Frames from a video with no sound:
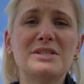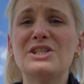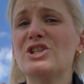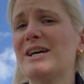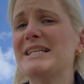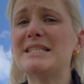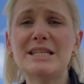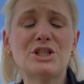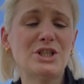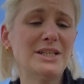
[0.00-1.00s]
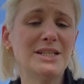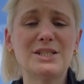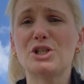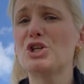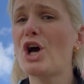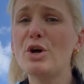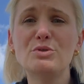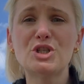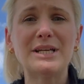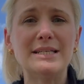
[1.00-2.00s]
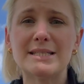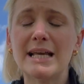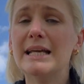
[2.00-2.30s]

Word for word: and dietitians and coaches,